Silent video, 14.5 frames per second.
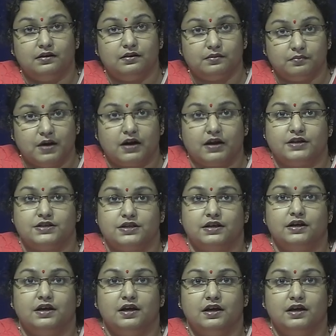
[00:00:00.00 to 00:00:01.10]
marketing
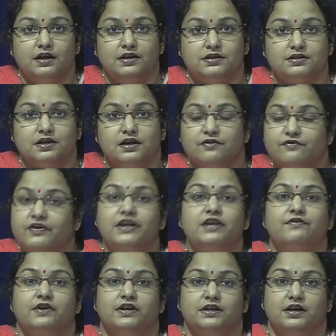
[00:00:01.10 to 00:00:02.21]
is
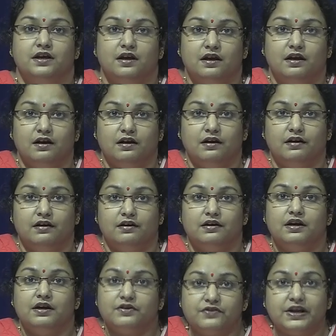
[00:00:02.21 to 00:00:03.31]
very
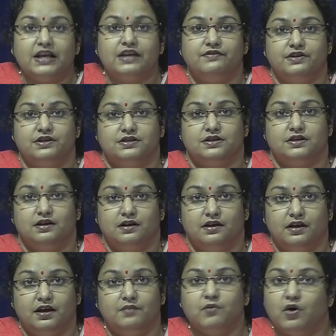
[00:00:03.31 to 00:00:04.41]
relevant
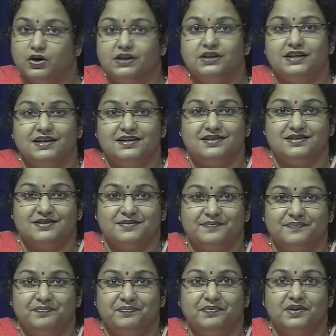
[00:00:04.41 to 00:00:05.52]
in modern days.
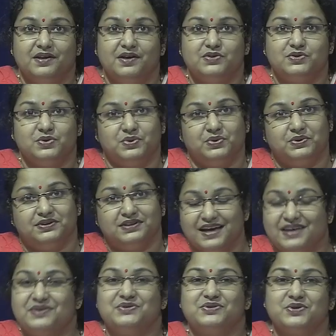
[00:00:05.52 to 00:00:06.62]
So,
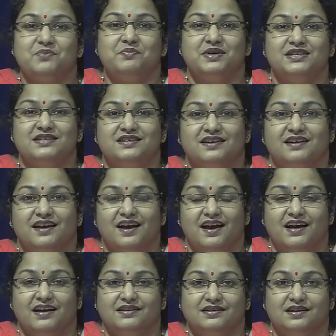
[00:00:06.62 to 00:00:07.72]
thank you so much,
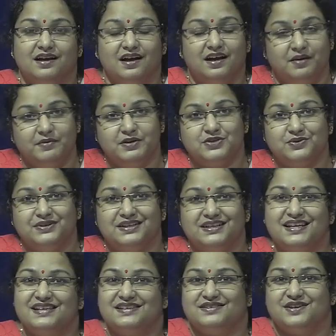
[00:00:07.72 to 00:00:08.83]
and I will meet you in the
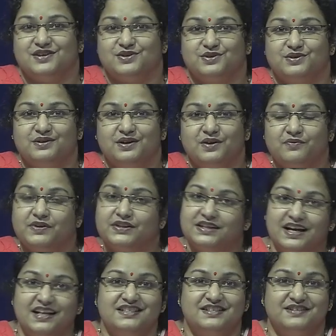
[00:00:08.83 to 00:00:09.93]
next session with
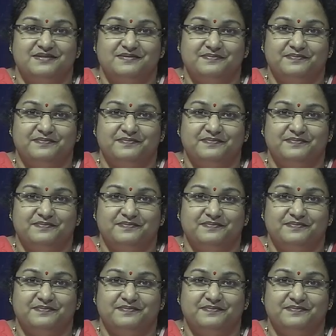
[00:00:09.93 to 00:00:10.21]
culture.